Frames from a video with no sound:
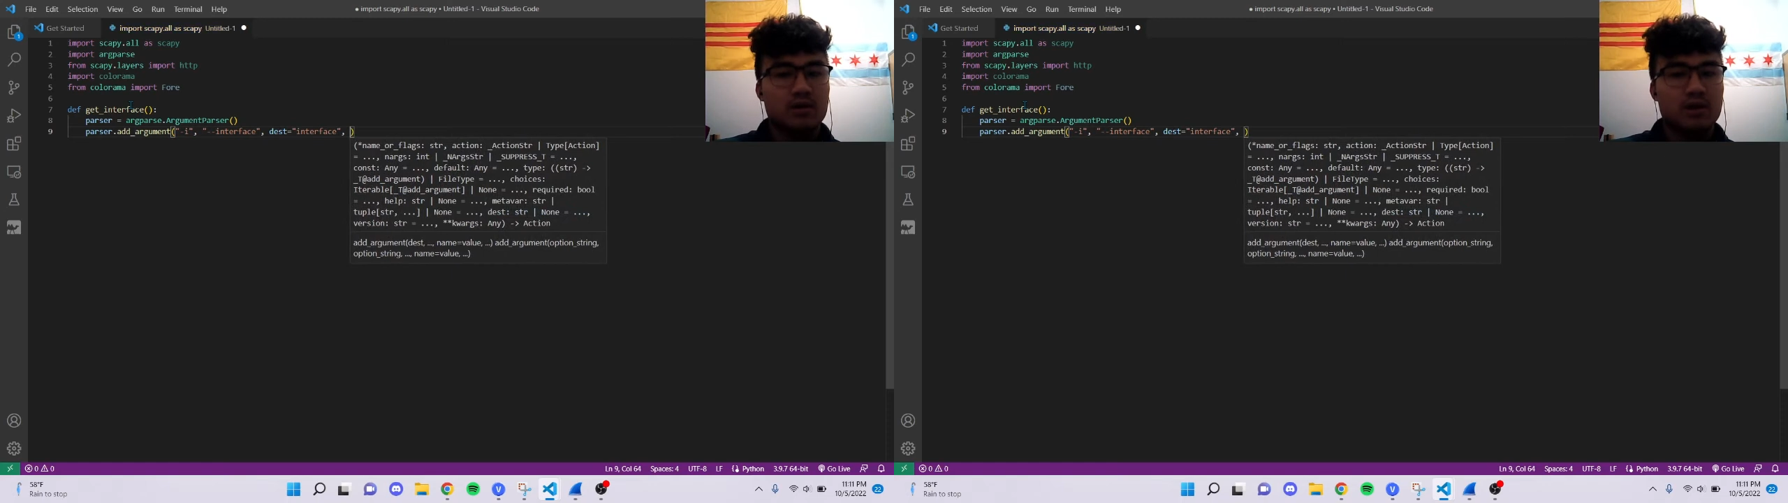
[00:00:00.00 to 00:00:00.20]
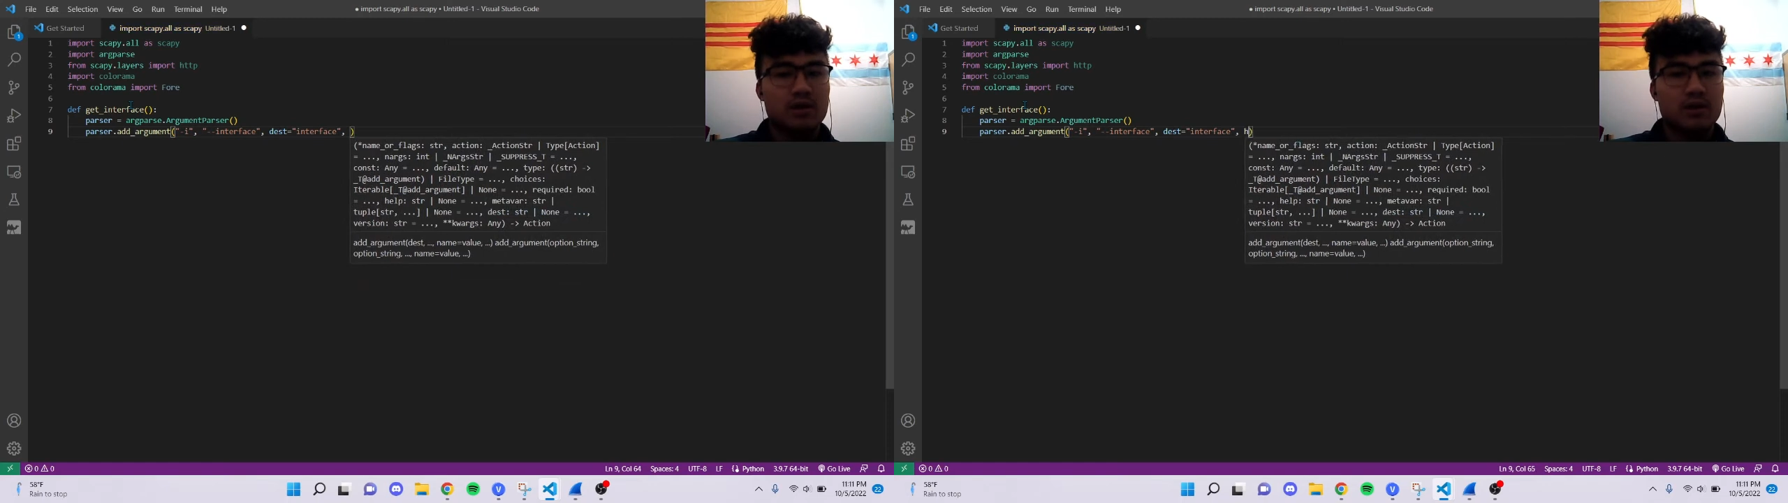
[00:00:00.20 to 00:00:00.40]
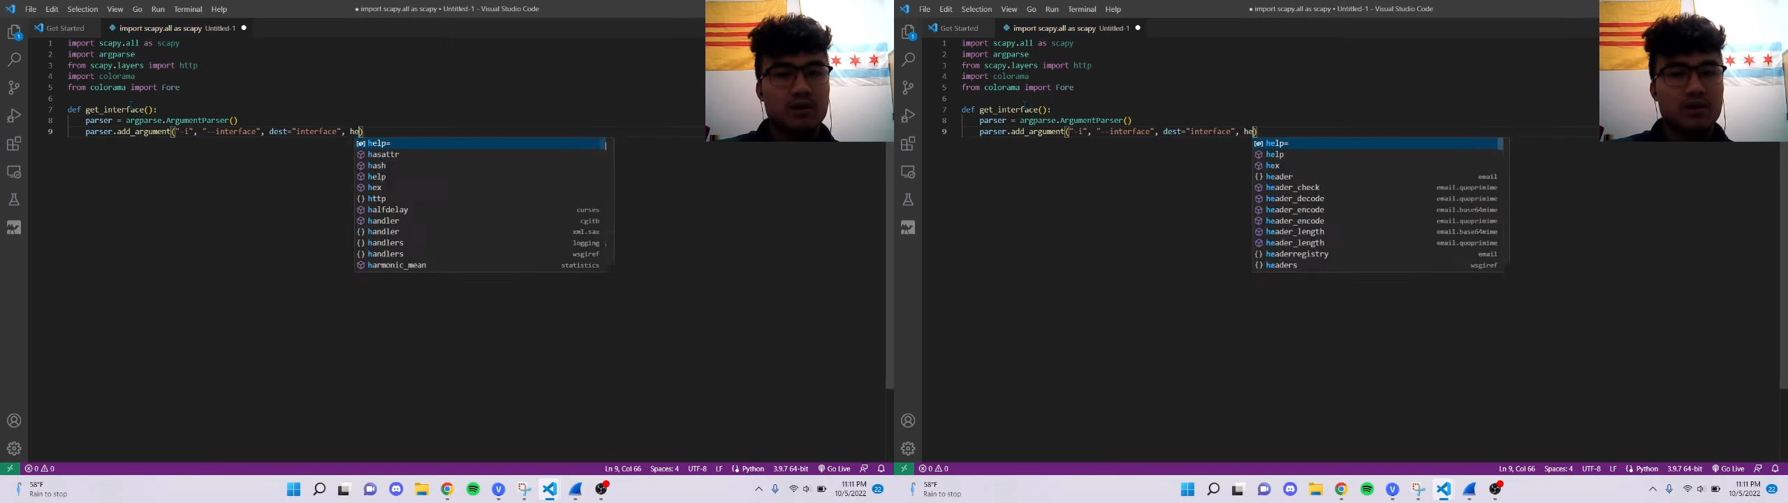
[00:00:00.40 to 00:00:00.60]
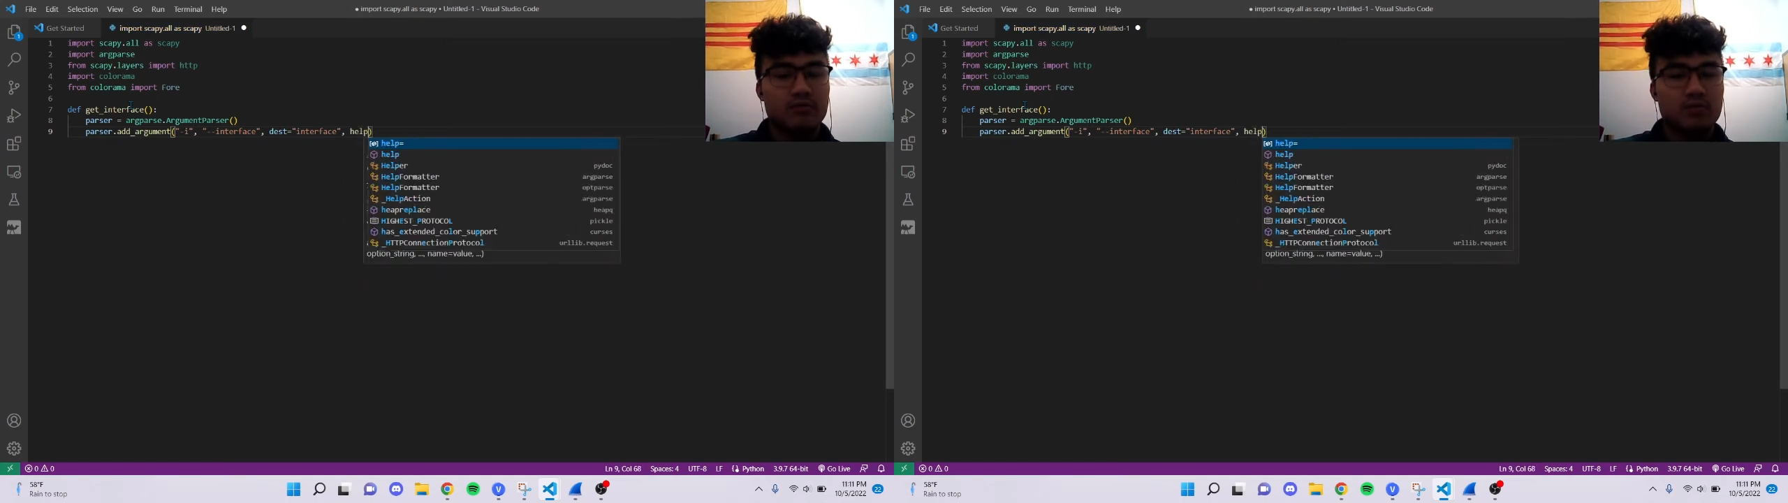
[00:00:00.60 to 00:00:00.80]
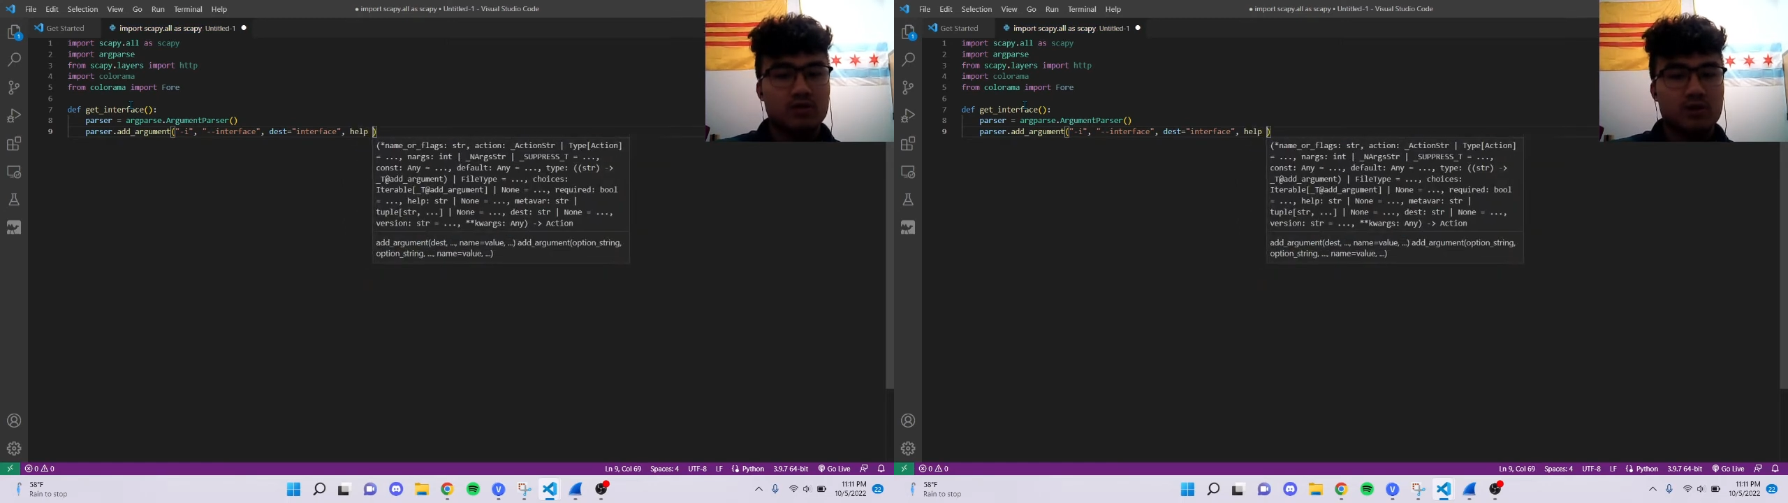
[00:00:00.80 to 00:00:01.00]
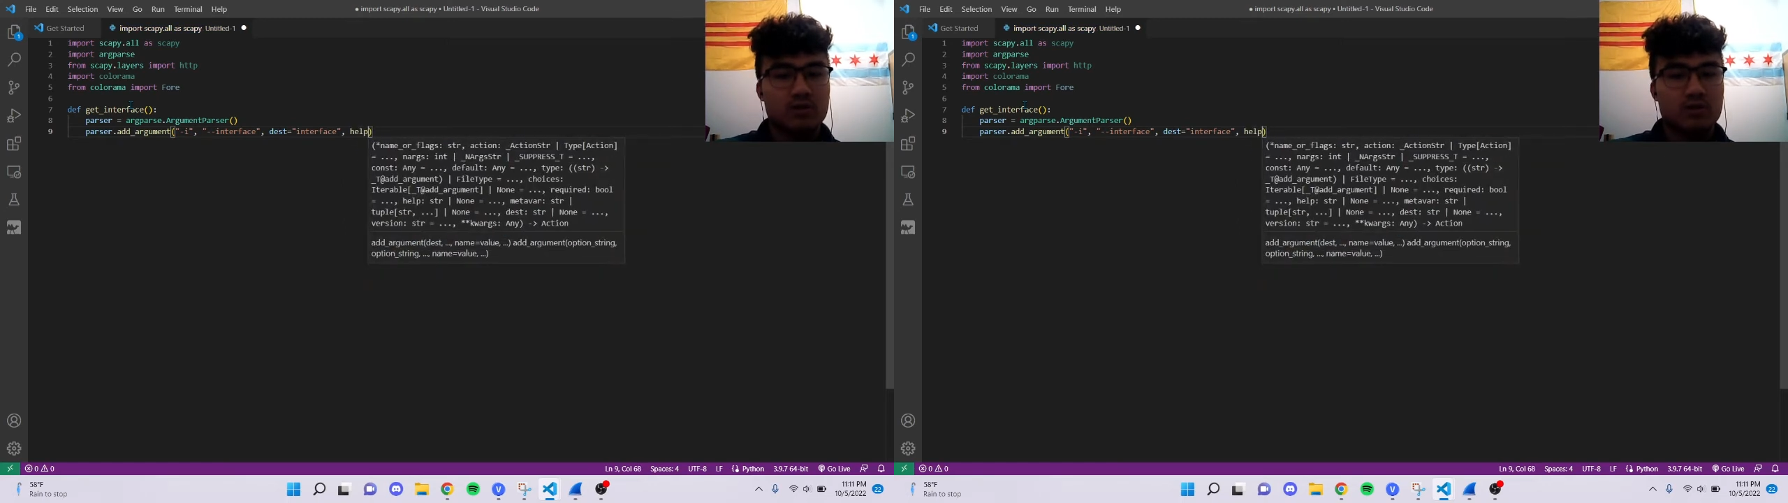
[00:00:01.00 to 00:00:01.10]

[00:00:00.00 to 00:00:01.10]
And here, if you just need a